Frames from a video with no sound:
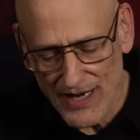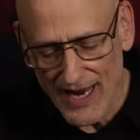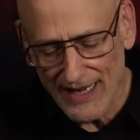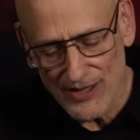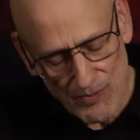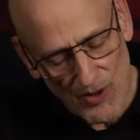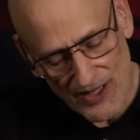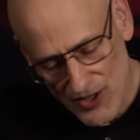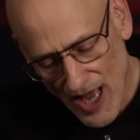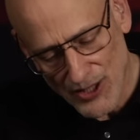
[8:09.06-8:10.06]
say, this
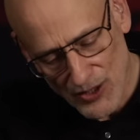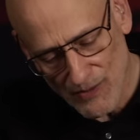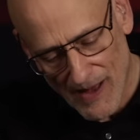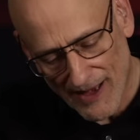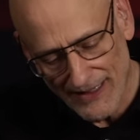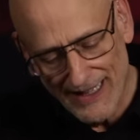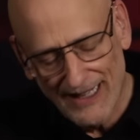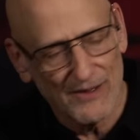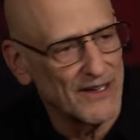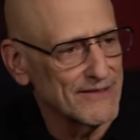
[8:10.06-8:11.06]
book is not just about
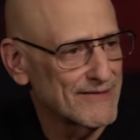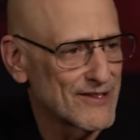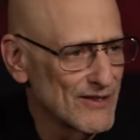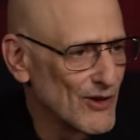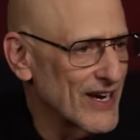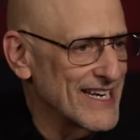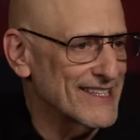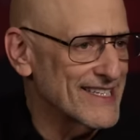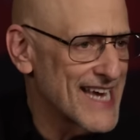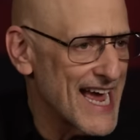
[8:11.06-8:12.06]
looking
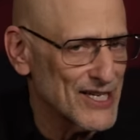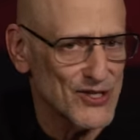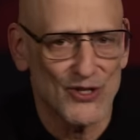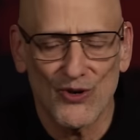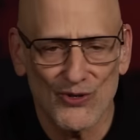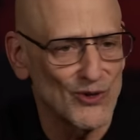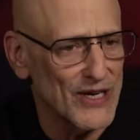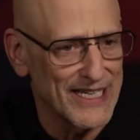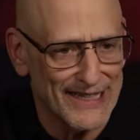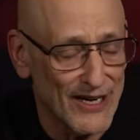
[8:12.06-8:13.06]
at the text. It's also
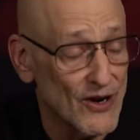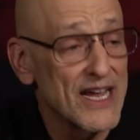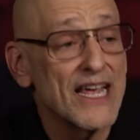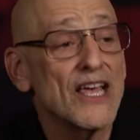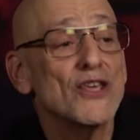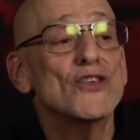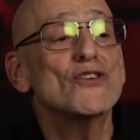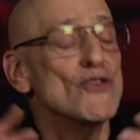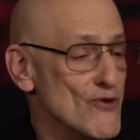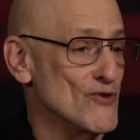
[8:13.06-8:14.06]
looking at their
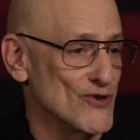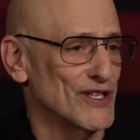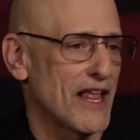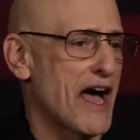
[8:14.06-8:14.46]
huge